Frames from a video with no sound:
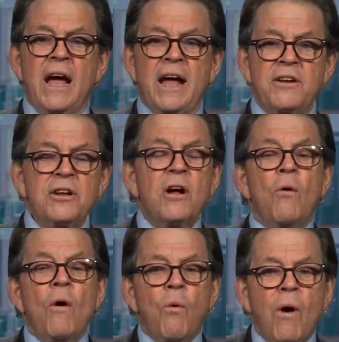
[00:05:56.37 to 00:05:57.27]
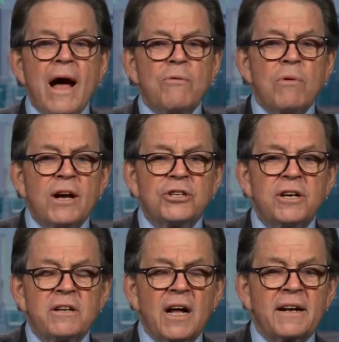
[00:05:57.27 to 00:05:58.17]
Yeah. And, you know, why rush
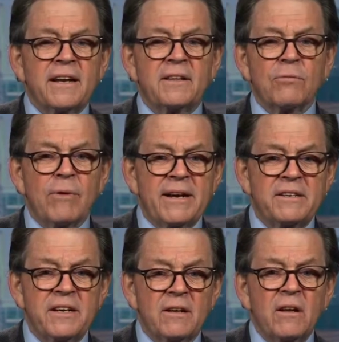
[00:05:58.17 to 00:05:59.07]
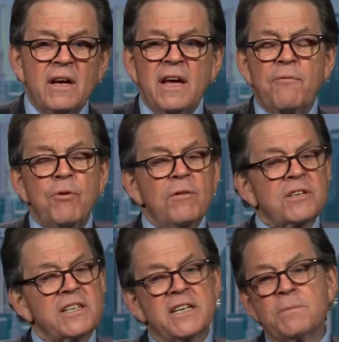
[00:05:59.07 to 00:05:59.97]
it and not get the right deal? If we're
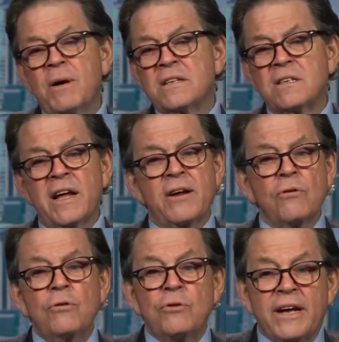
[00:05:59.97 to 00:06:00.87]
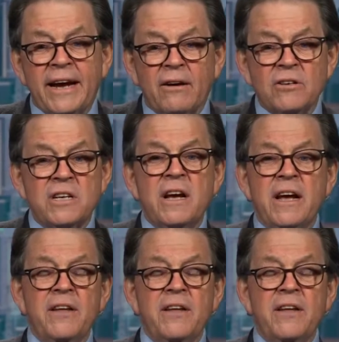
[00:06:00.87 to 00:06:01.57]
six months later, who cares?